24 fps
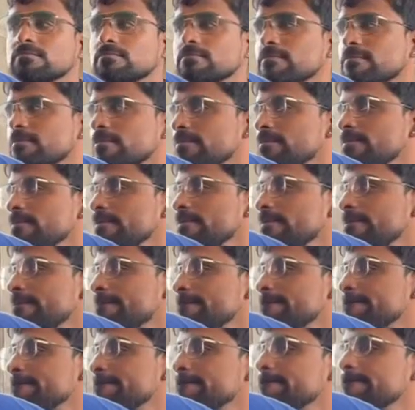
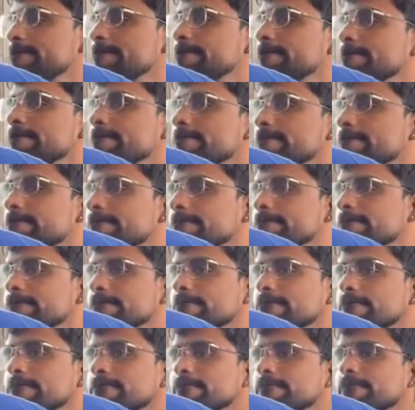
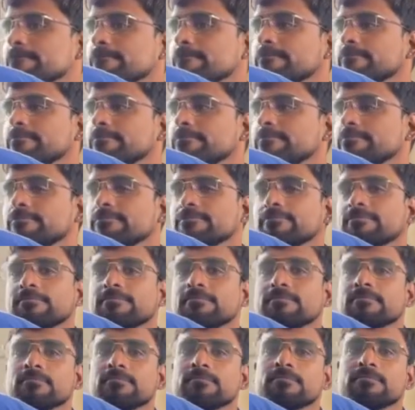
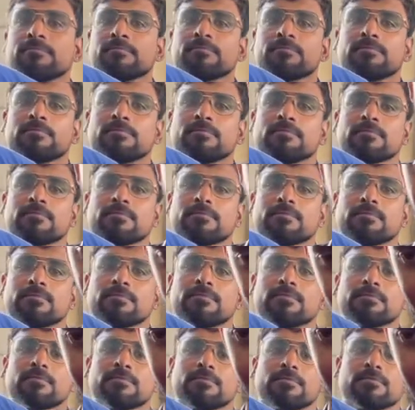
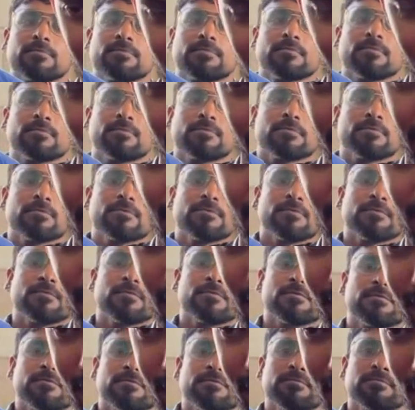
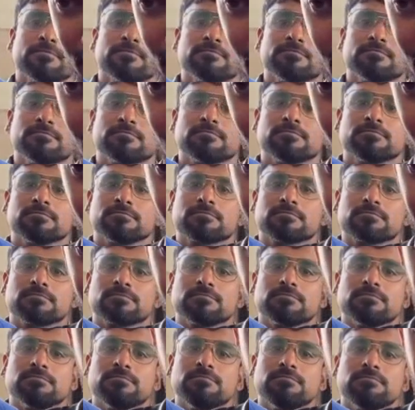
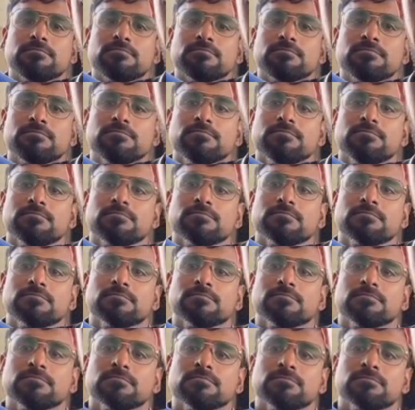The person shown says nothing.